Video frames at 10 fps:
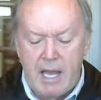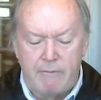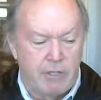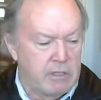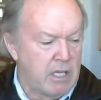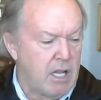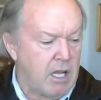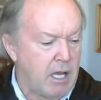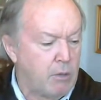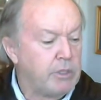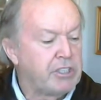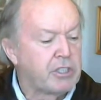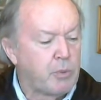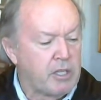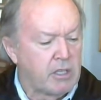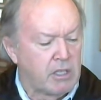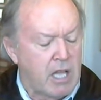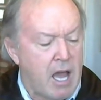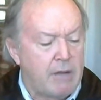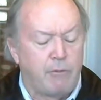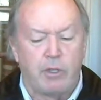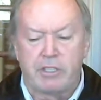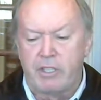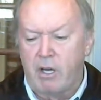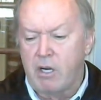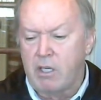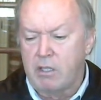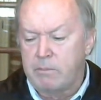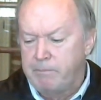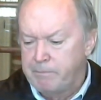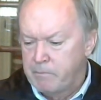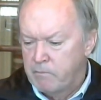we have a uh, we just went live with our